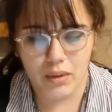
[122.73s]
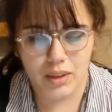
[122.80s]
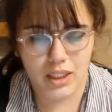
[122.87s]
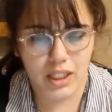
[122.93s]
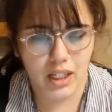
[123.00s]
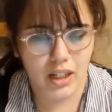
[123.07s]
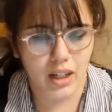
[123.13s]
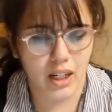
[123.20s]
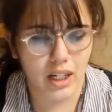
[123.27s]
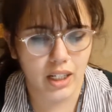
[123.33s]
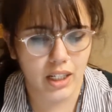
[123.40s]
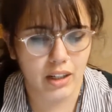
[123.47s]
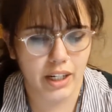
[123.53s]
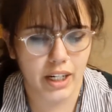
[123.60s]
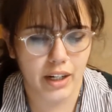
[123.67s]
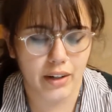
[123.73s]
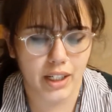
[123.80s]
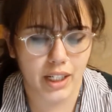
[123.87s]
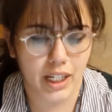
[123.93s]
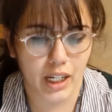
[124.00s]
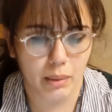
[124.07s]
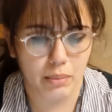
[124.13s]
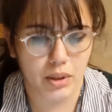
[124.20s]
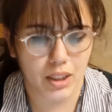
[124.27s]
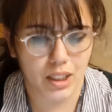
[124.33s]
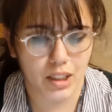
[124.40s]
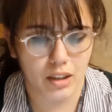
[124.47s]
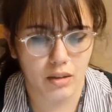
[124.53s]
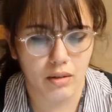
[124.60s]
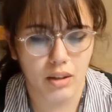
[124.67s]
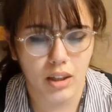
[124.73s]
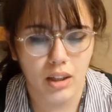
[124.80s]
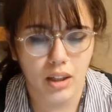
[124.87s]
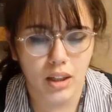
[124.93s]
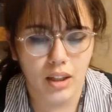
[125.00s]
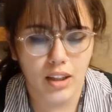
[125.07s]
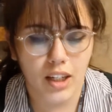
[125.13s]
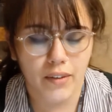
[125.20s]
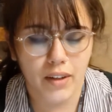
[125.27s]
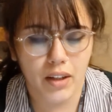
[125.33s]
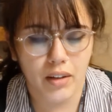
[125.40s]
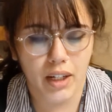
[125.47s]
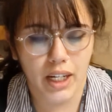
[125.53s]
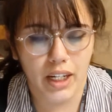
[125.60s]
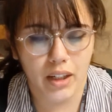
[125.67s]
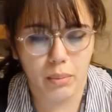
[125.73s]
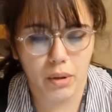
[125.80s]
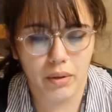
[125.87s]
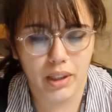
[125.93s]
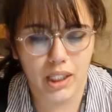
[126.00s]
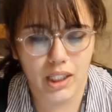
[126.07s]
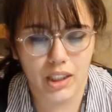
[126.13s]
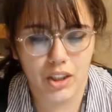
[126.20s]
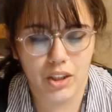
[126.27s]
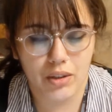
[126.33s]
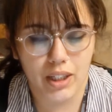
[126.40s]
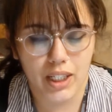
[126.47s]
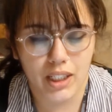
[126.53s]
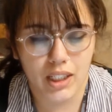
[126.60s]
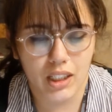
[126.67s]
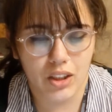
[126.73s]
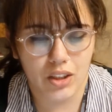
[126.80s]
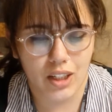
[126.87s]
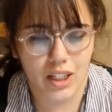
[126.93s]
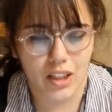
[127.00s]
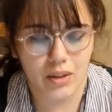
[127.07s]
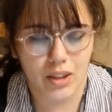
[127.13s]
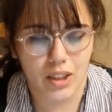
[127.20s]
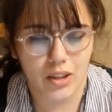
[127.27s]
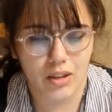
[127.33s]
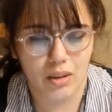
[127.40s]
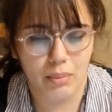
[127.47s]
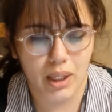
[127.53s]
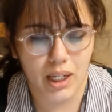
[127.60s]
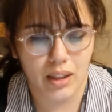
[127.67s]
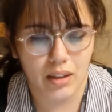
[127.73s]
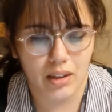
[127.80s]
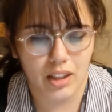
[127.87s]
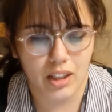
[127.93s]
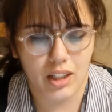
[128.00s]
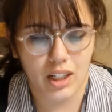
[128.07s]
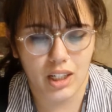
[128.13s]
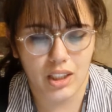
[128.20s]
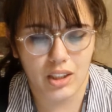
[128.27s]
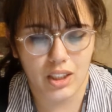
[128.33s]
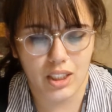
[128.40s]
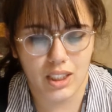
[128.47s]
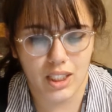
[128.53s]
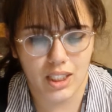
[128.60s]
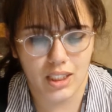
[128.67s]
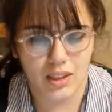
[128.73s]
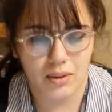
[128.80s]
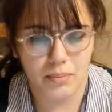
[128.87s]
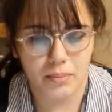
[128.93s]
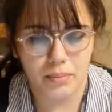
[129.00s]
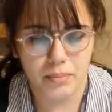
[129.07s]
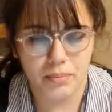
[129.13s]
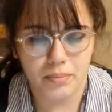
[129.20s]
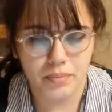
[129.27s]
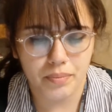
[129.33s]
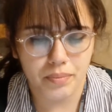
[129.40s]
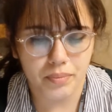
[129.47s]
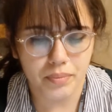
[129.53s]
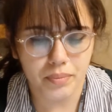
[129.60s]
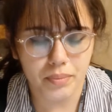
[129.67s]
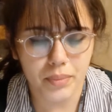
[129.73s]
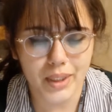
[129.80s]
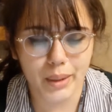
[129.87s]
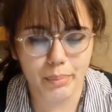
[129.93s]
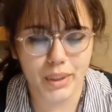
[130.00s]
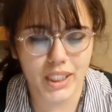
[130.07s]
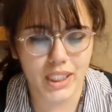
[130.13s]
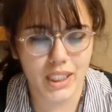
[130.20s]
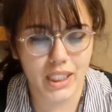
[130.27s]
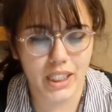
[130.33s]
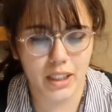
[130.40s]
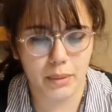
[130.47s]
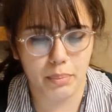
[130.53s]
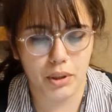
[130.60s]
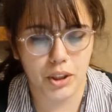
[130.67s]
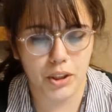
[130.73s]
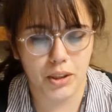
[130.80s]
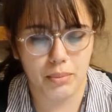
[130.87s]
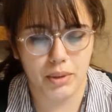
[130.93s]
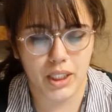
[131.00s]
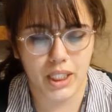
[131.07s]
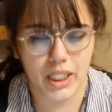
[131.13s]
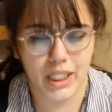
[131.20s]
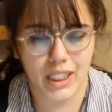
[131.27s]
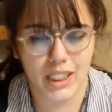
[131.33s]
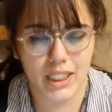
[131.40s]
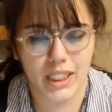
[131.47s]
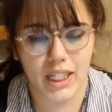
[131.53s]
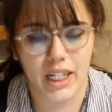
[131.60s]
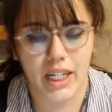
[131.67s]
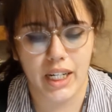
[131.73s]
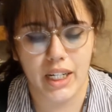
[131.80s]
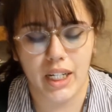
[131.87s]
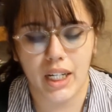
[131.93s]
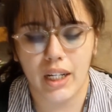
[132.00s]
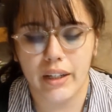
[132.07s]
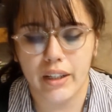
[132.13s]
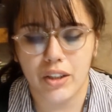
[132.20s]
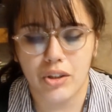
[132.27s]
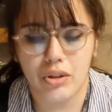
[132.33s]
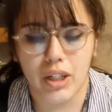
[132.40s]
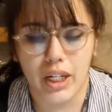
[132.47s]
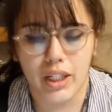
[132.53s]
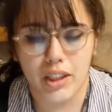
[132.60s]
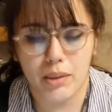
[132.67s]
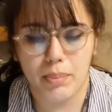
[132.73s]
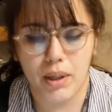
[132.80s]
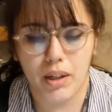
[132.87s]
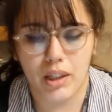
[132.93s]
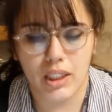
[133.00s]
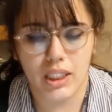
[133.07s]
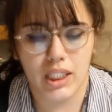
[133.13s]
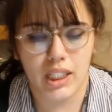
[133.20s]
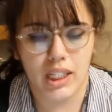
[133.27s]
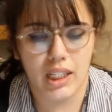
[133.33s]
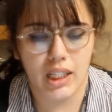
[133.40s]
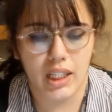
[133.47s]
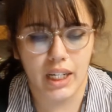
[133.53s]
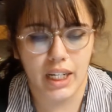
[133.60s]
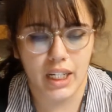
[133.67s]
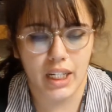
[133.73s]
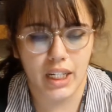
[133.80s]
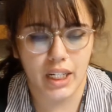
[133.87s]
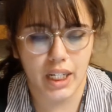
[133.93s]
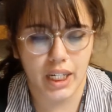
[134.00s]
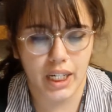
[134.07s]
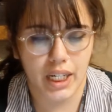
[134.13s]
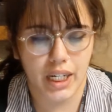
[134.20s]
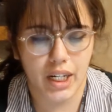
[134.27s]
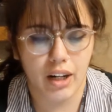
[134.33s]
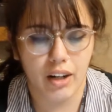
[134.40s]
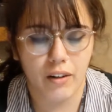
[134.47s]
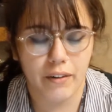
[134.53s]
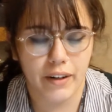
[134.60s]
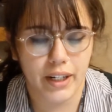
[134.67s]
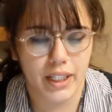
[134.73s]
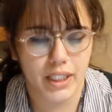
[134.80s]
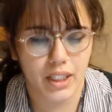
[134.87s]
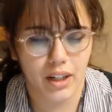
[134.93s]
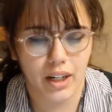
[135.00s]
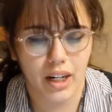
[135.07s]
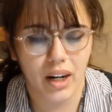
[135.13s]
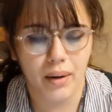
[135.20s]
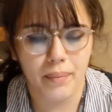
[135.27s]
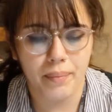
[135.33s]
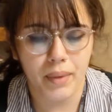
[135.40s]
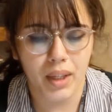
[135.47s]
was there on an errand, came too. They found Anne and Marilla distractedly trying to restore Matthew to consciousness. Miss Lind pushed him gently aside, tried his pulse, and then laid her ear over his heart.